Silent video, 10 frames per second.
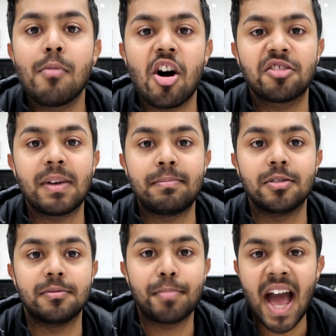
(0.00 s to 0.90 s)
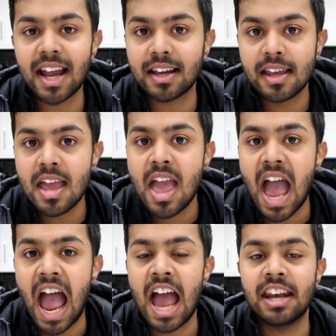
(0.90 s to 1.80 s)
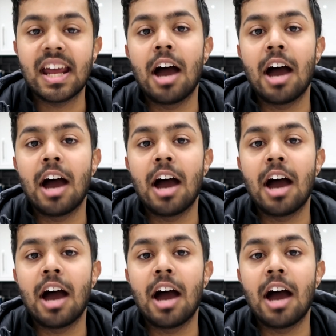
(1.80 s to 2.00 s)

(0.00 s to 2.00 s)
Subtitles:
past papers back and